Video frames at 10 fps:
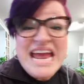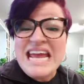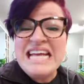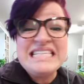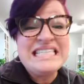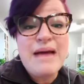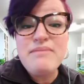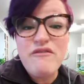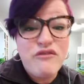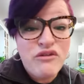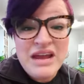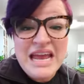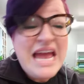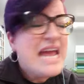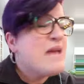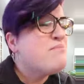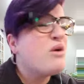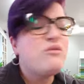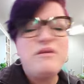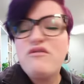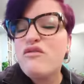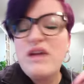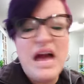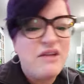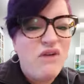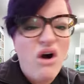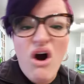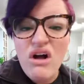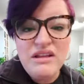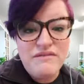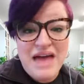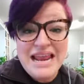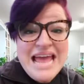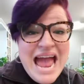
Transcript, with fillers: he set me free. He broke me free out of all of that.